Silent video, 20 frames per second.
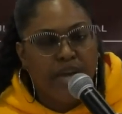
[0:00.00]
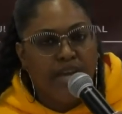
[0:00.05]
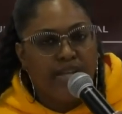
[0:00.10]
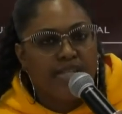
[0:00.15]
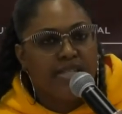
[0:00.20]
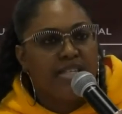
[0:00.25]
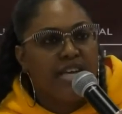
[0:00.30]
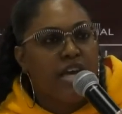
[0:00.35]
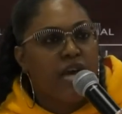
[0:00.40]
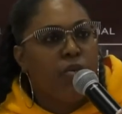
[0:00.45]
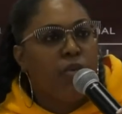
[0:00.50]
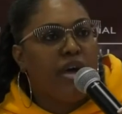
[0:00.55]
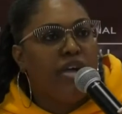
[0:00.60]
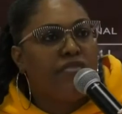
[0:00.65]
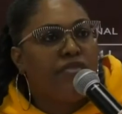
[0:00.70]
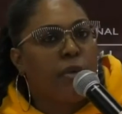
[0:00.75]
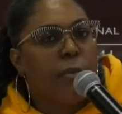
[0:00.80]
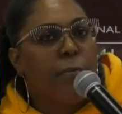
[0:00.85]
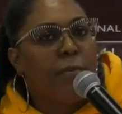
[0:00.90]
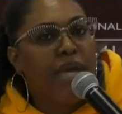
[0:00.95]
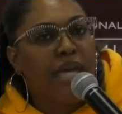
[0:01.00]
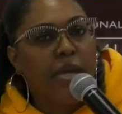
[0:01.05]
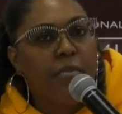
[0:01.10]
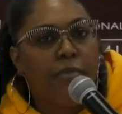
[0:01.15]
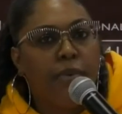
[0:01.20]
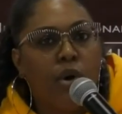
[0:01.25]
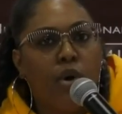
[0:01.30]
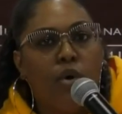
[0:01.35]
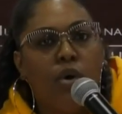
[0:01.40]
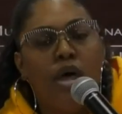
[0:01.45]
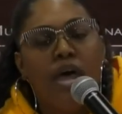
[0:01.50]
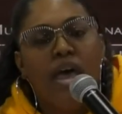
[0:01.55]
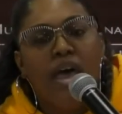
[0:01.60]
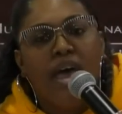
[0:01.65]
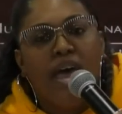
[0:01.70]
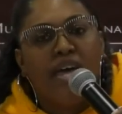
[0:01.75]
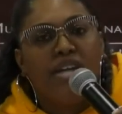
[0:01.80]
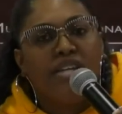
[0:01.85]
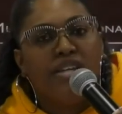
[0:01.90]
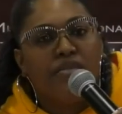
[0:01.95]
We got to stay away from people
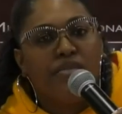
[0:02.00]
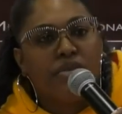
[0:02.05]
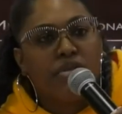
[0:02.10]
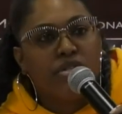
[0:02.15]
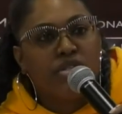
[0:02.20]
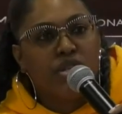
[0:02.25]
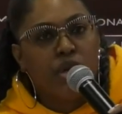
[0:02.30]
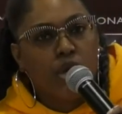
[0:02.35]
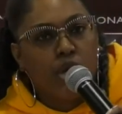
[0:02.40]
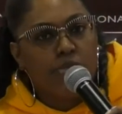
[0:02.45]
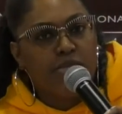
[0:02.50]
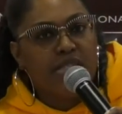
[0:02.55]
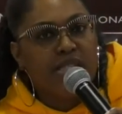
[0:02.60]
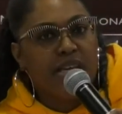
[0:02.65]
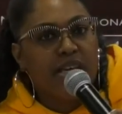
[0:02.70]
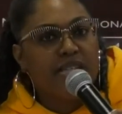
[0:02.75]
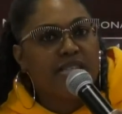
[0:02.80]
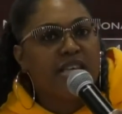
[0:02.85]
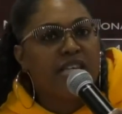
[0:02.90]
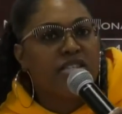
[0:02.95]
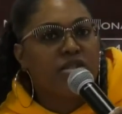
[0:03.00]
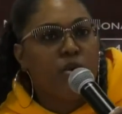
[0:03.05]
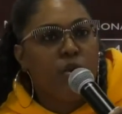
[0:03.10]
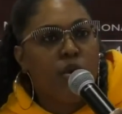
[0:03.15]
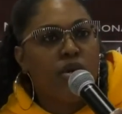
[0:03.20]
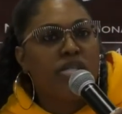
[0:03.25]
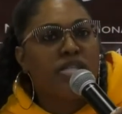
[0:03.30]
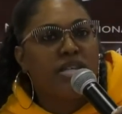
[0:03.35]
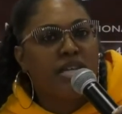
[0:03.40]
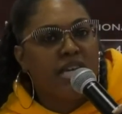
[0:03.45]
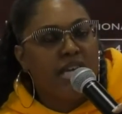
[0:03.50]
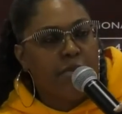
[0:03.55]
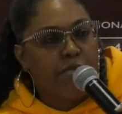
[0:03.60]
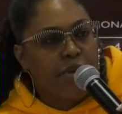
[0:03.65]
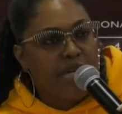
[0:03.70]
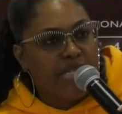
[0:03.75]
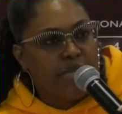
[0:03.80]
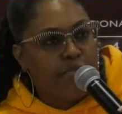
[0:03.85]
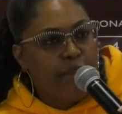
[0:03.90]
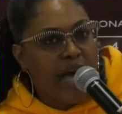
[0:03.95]
and different circumstance that's going to
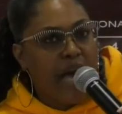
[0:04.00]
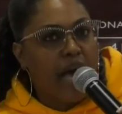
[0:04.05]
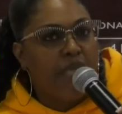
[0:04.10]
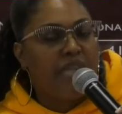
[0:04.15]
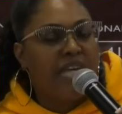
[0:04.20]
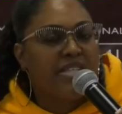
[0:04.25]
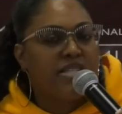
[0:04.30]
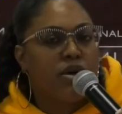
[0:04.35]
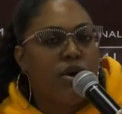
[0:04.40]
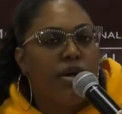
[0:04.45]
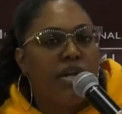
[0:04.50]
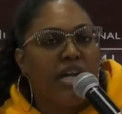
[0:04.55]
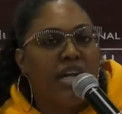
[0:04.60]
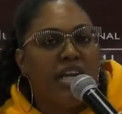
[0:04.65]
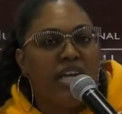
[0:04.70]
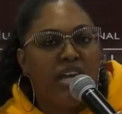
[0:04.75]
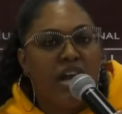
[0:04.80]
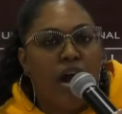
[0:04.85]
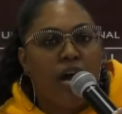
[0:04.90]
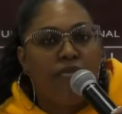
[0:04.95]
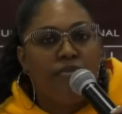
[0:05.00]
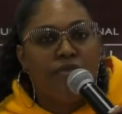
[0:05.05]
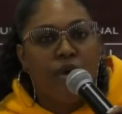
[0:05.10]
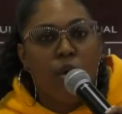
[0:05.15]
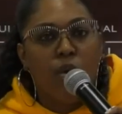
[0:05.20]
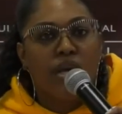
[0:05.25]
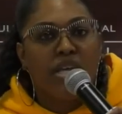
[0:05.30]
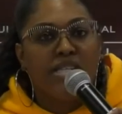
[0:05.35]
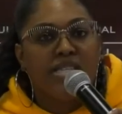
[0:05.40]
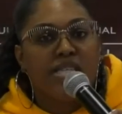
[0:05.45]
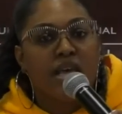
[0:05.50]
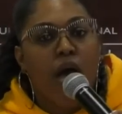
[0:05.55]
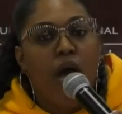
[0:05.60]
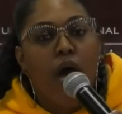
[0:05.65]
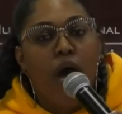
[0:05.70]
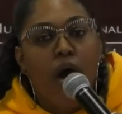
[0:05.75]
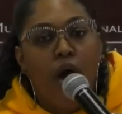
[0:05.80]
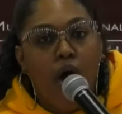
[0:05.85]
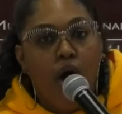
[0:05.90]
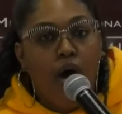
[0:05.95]
keep us bound, that's going to get our focus
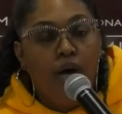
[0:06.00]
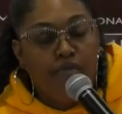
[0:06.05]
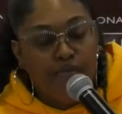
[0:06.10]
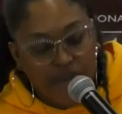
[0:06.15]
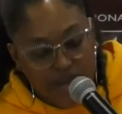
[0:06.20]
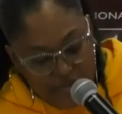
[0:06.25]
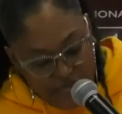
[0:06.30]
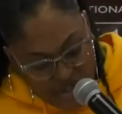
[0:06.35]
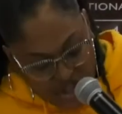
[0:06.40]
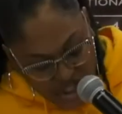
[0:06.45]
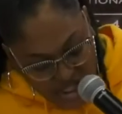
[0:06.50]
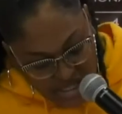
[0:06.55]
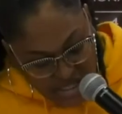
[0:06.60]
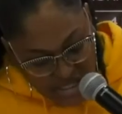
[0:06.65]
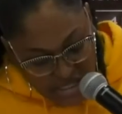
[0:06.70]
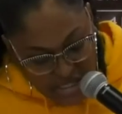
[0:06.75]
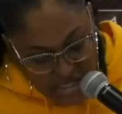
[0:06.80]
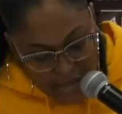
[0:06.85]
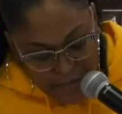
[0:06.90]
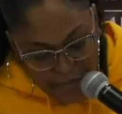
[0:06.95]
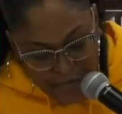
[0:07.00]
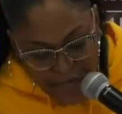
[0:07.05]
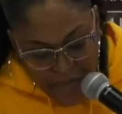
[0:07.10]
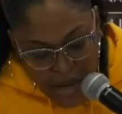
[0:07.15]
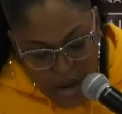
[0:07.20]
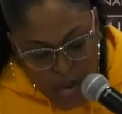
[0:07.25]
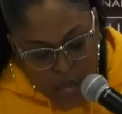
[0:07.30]
off of Jesus.